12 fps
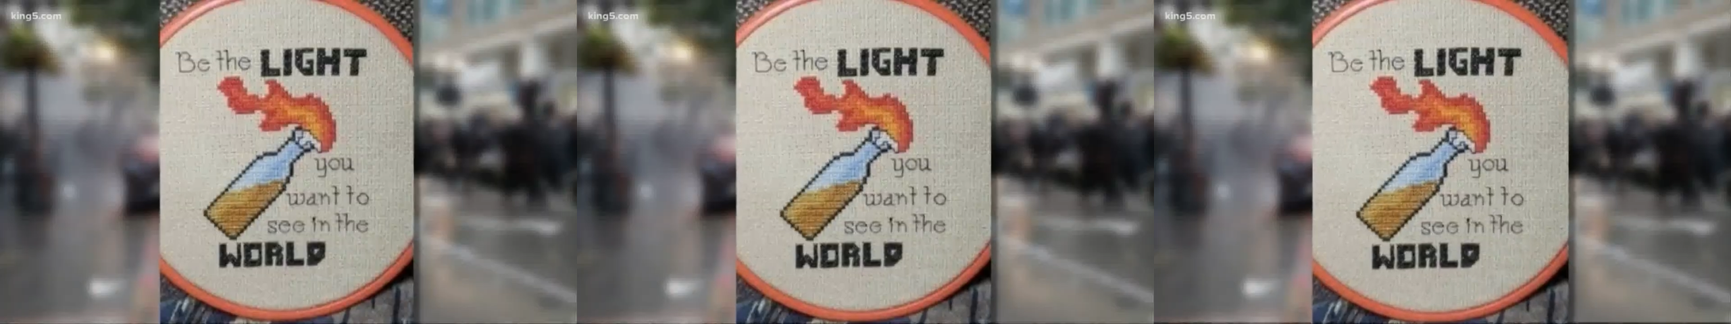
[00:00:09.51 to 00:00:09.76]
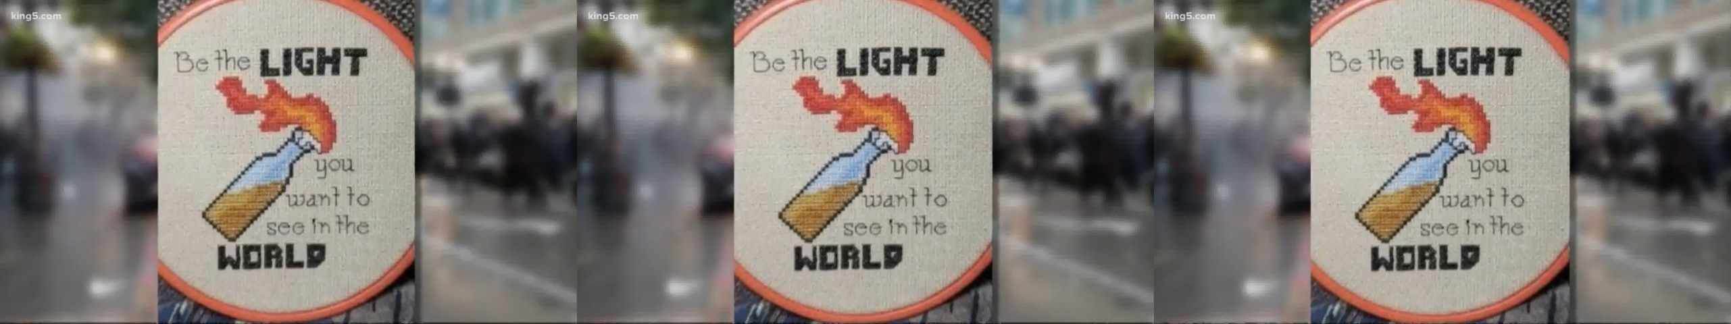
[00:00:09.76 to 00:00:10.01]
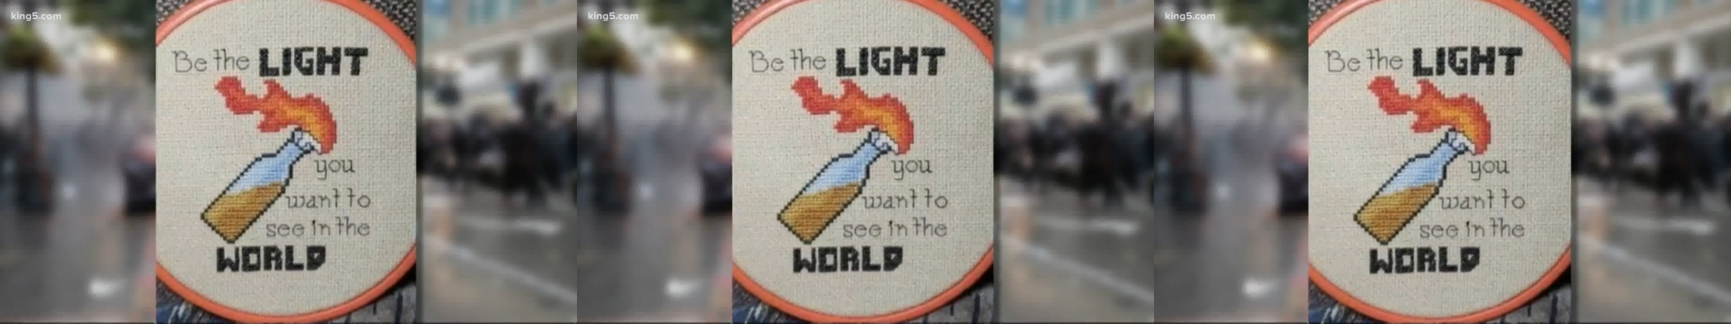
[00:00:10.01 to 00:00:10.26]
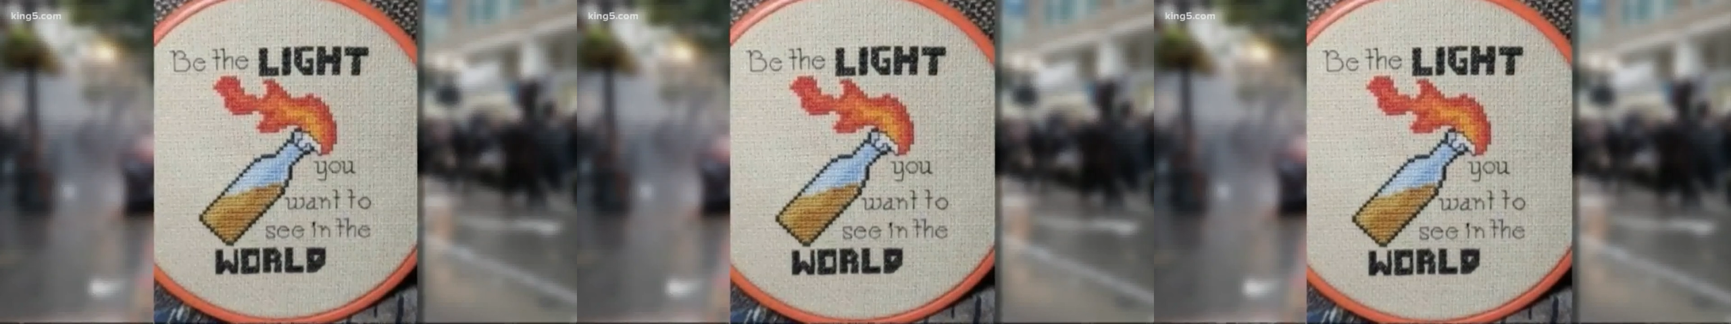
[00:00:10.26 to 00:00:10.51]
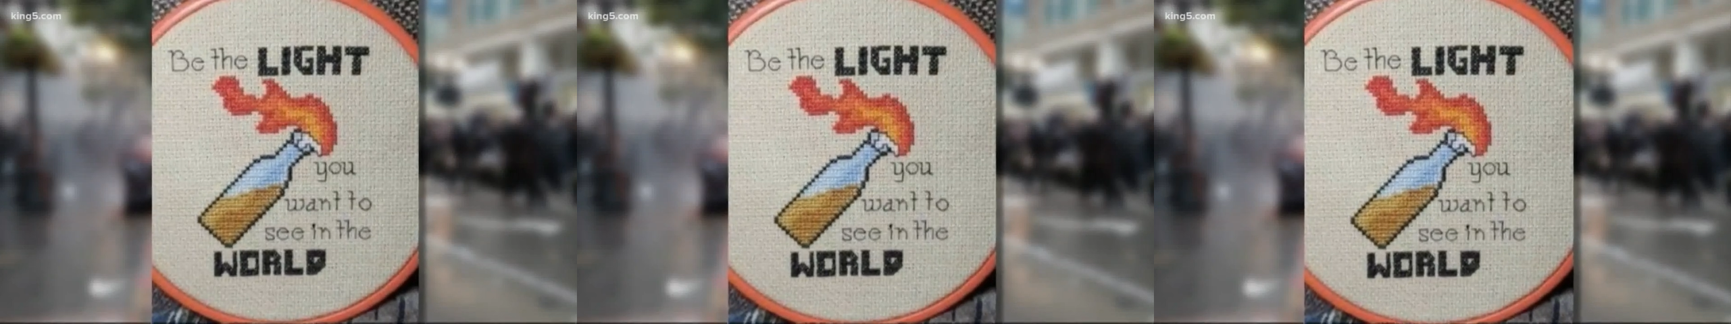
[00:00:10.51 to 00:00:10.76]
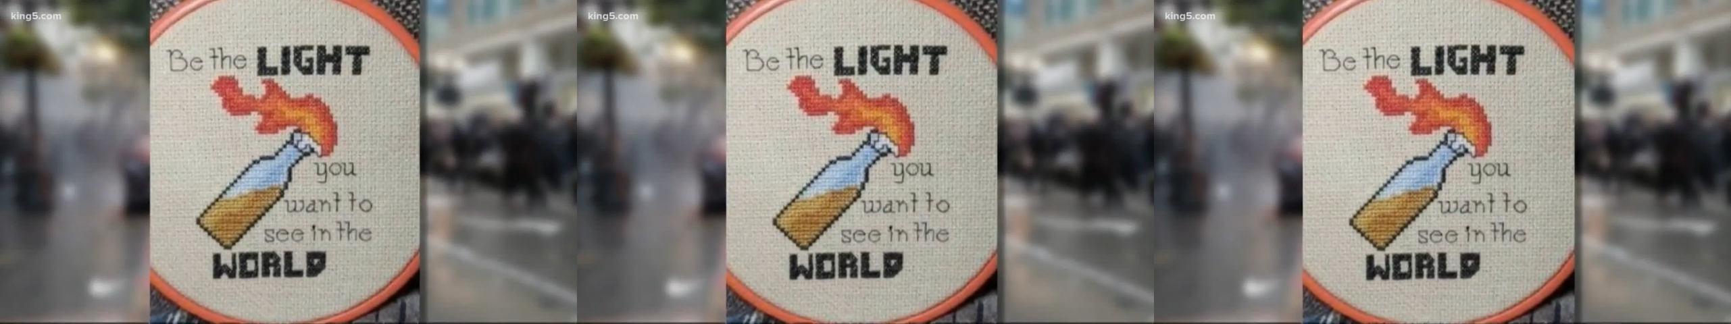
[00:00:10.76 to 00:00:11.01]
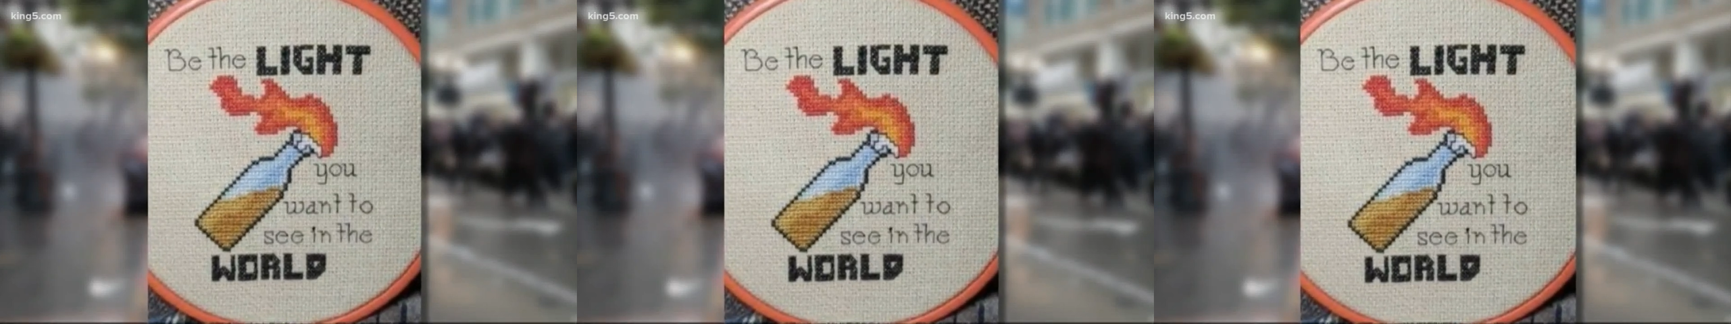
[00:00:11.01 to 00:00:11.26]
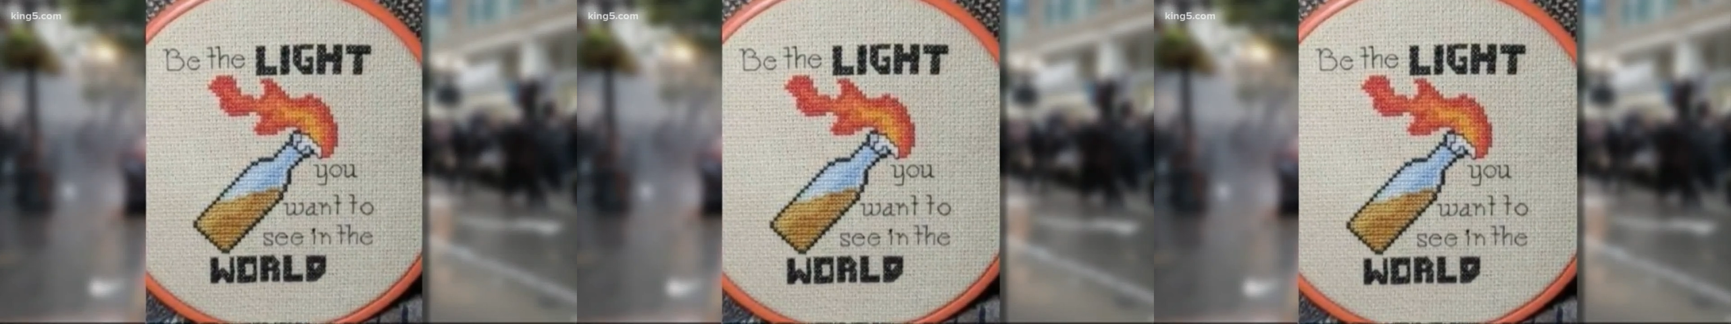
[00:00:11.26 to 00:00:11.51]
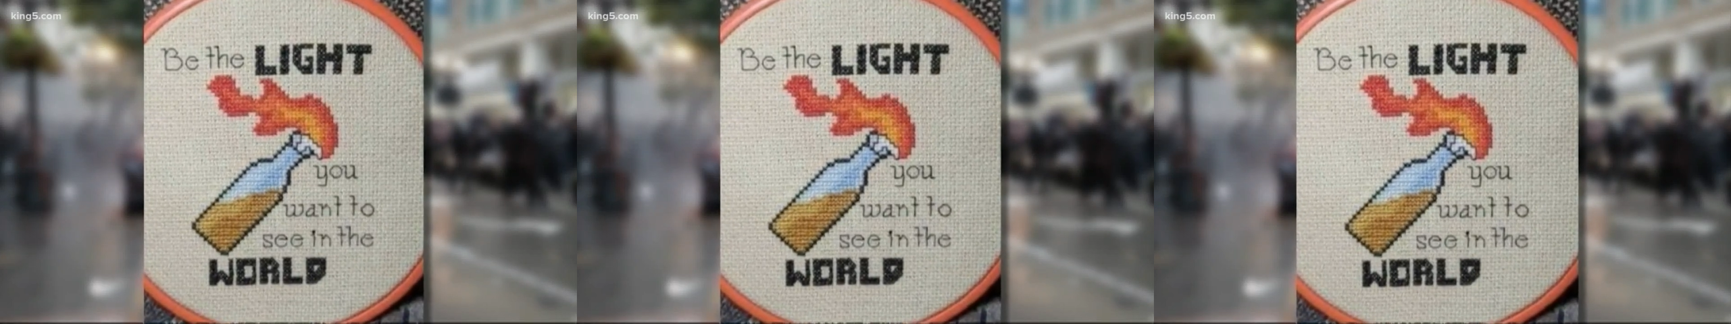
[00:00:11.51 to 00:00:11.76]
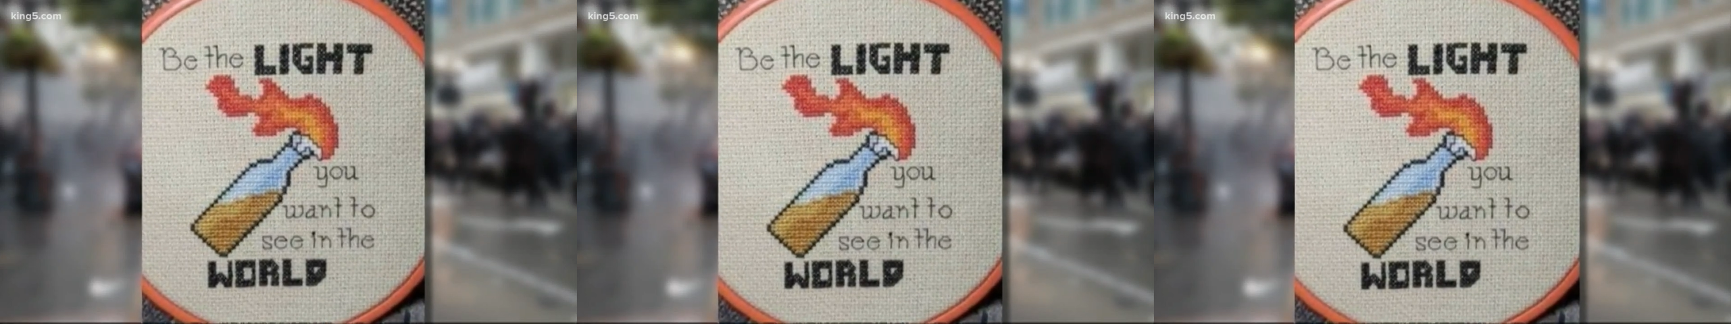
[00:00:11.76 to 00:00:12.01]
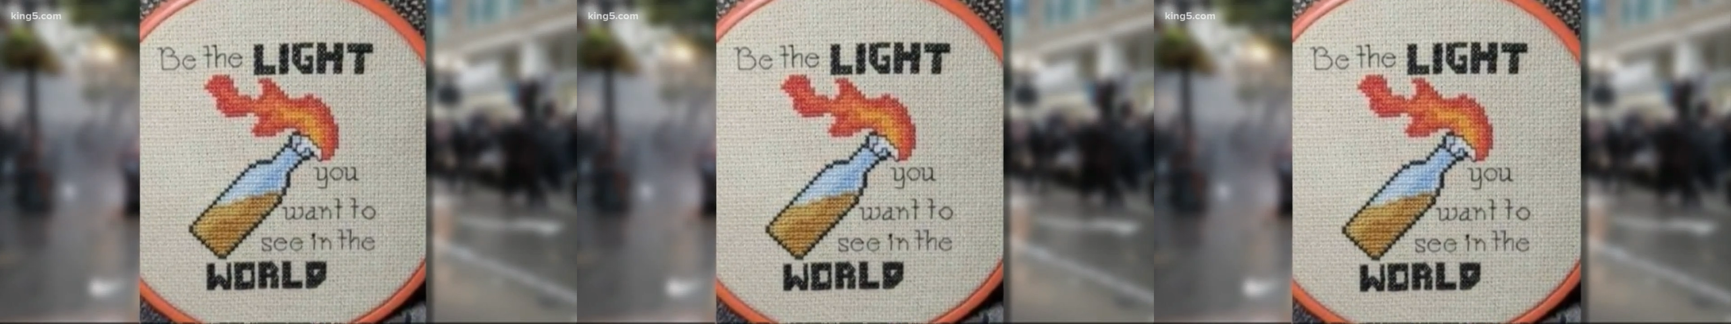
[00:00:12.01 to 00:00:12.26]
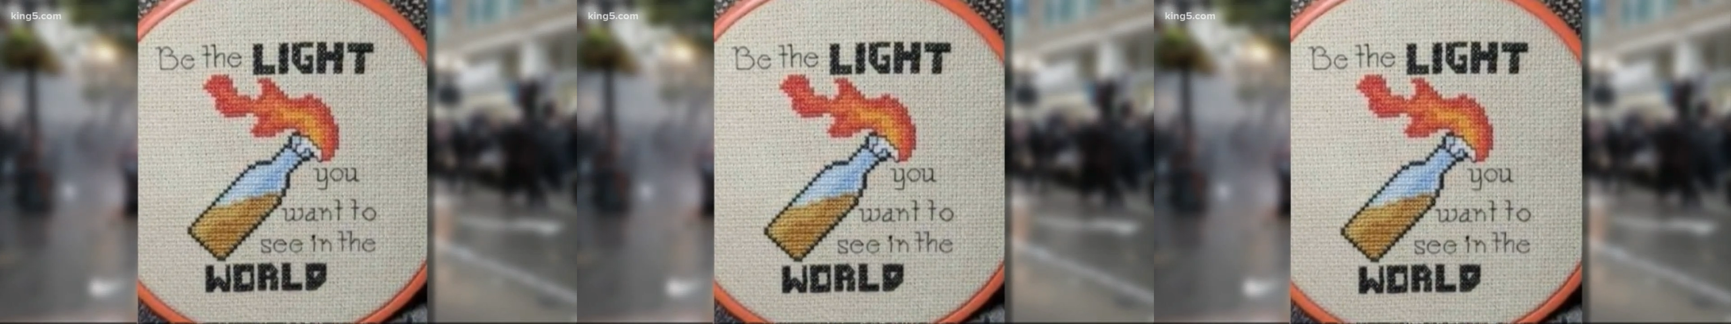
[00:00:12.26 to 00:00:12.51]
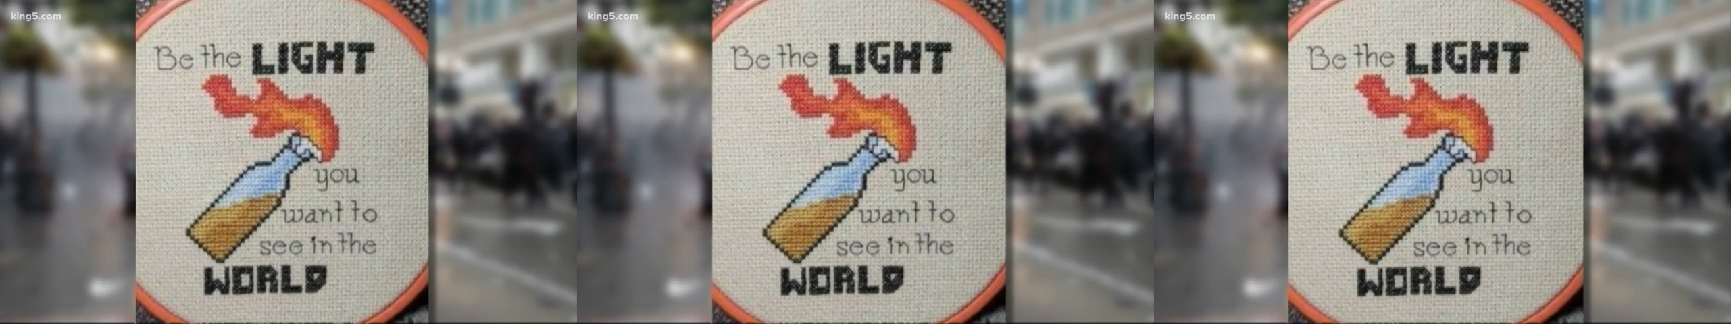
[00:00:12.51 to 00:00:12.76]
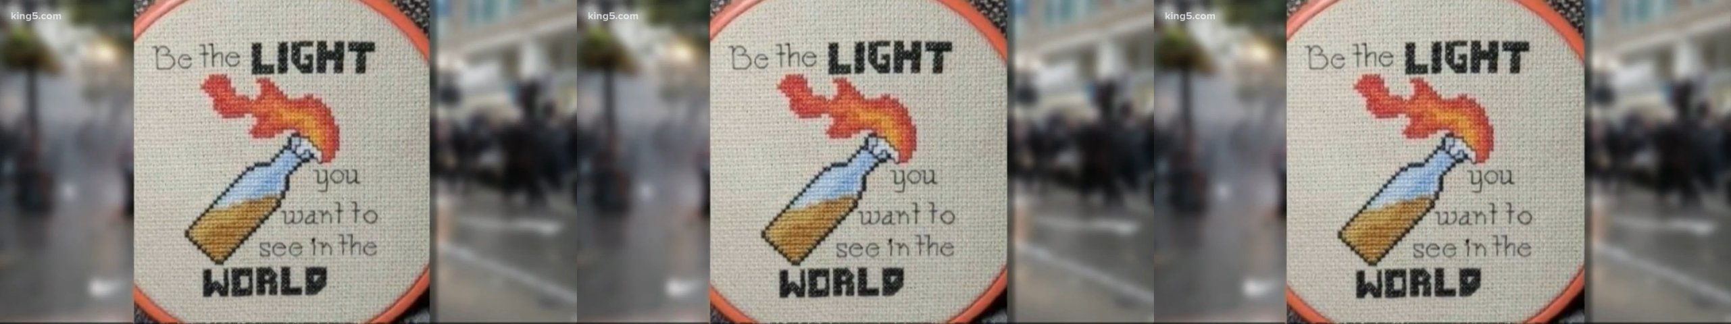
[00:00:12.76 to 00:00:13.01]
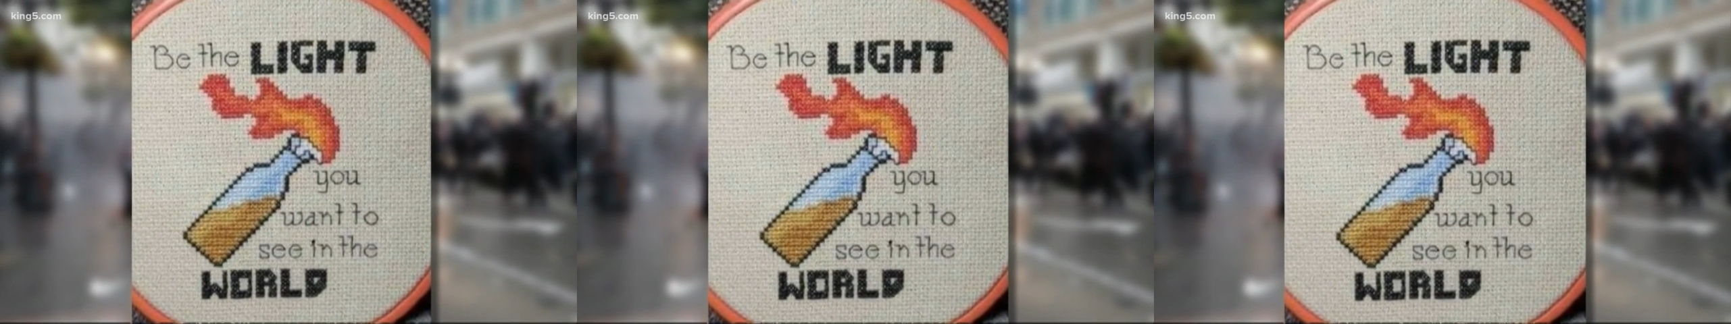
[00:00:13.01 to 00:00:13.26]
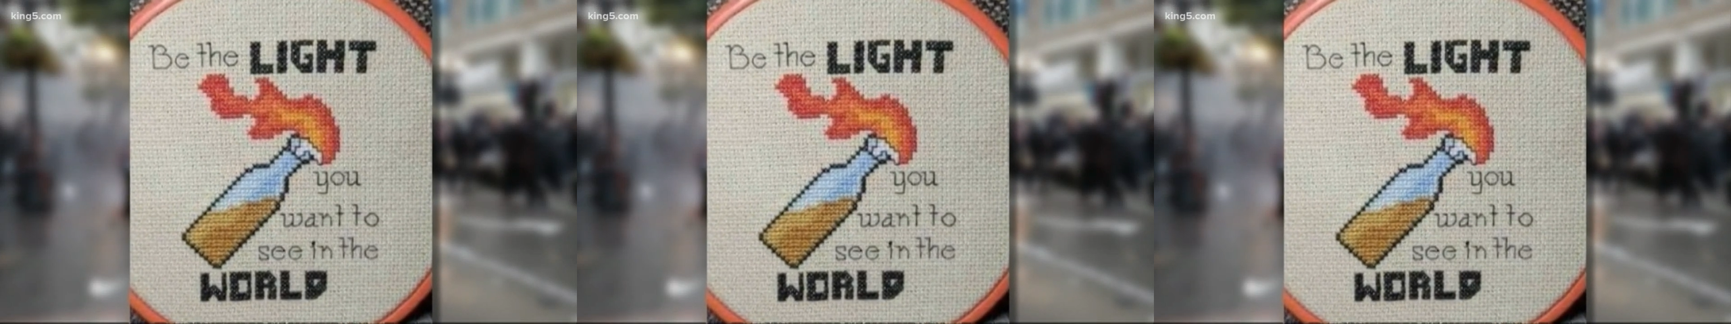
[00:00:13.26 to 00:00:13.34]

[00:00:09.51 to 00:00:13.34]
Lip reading: (no speaker visible)